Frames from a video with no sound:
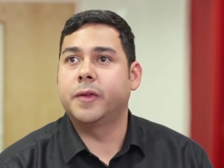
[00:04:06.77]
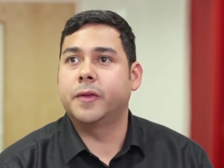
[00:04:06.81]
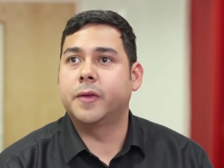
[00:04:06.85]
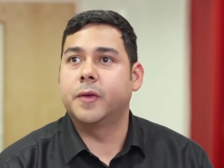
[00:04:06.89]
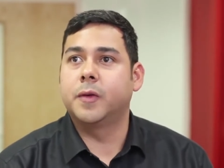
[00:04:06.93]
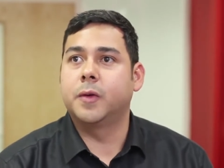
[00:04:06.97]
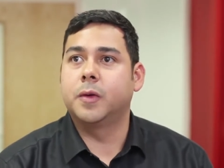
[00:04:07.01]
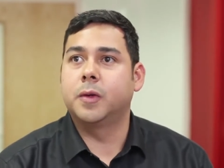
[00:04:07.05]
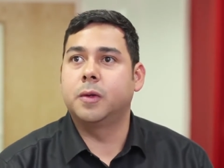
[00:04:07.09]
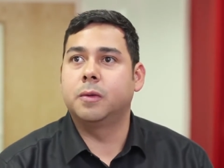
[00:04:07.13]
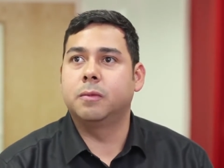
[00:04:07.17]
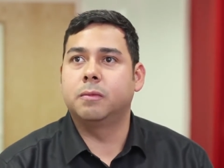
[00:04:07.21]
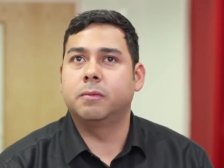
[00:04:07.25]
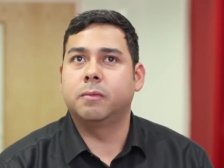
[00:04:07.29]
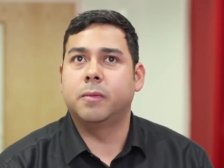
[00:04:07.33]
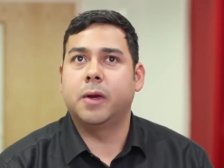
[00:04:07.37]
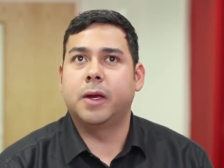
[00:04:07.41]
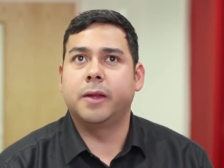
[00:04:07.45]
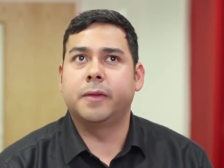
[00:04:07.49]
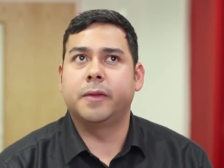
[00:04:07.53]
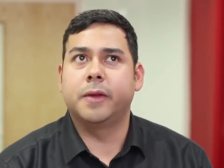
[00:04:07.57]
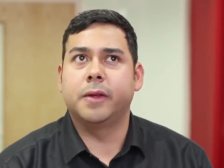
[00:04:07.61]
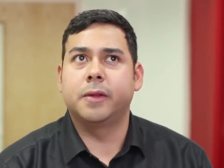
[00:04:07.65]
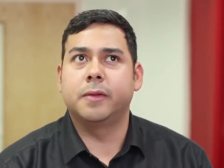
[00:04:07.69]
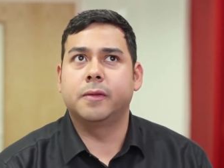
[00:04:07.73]
school,
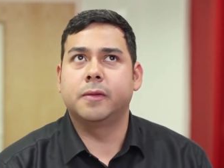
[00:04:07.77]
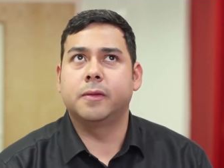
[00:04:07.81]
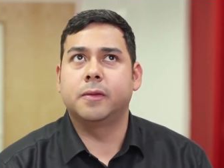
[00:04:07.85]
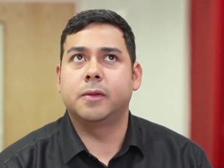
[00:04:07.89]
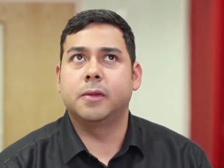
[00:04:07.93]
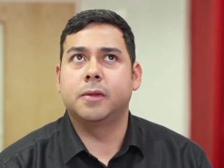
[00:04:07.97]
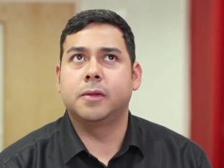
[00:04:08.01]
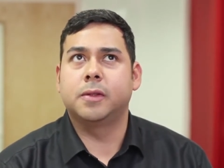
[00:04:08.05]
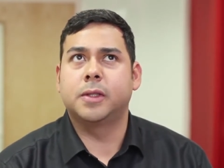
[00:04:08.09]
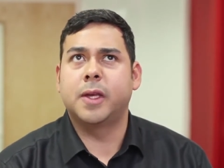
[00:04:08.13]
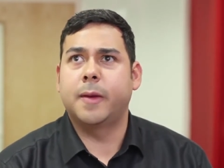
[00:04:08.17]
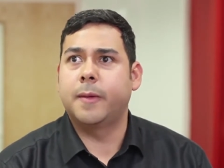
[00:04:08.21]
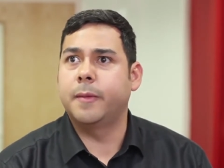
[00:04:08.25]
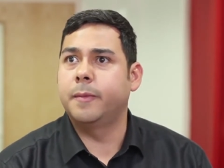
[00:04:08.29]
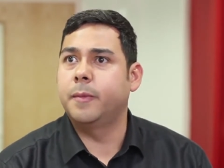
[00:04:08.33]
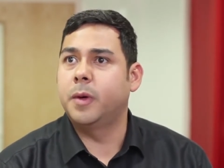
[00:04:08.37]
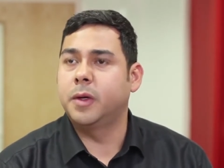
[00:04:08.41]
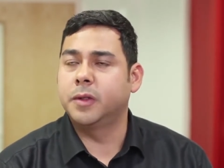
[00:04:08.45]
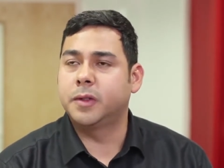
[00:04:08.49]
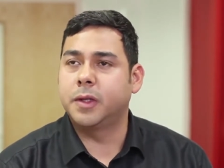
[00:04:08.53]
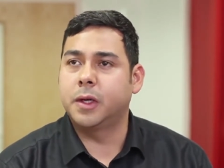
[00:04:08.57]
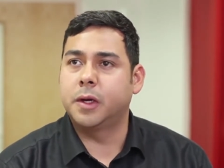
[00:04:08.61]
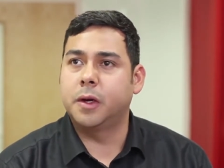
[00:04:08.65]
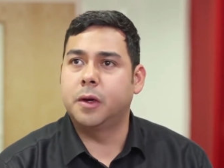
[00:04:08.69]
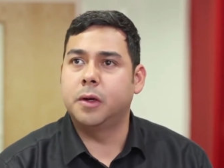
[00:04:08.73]
I think seven
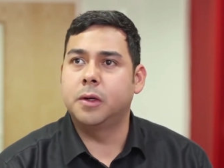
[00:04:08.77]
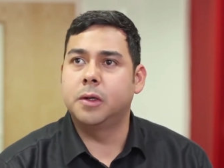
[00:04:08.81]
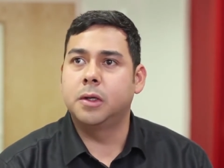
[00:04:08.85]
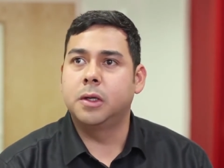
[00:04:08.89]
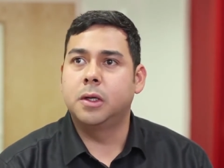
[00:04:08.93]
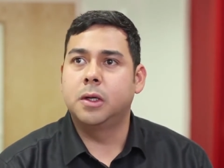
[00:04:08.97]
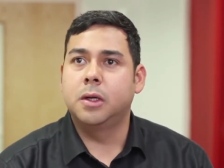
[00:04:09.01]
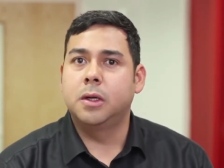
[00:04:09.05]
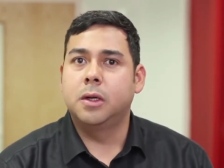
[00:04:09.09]
months ago.